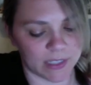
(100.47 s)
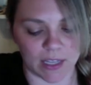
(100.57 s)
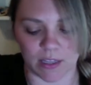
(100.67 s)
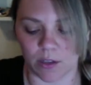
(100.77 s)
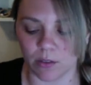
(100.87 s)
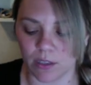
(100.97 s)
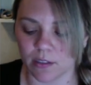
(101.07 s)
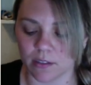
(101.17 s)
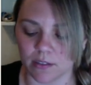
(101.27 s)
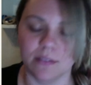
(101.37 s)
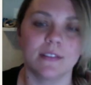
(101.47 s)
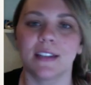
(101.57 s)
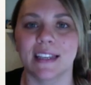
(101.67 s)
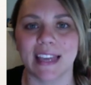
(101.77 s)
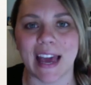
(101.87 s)
And the only little
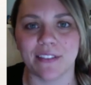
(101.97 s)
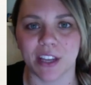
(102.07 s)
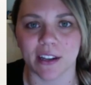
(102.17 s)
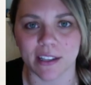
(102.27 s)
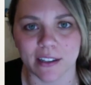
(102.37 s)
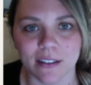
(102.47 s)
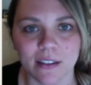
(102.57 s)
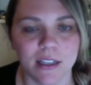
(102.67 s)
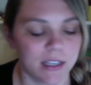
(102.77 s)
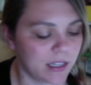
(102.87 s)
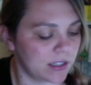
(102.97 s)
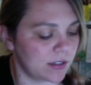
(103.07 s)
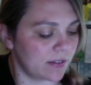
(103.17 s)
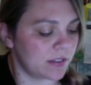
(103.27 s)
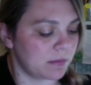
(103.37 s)
caveat here is you
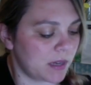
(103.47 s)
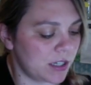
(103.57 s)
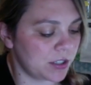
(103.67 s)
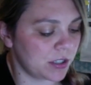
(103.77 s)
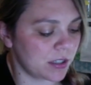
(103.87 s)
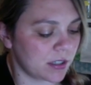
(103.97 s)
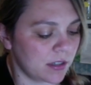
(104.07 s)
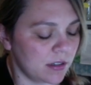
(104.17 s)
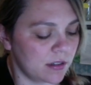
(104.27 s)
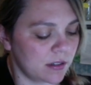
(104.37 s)
have to make sure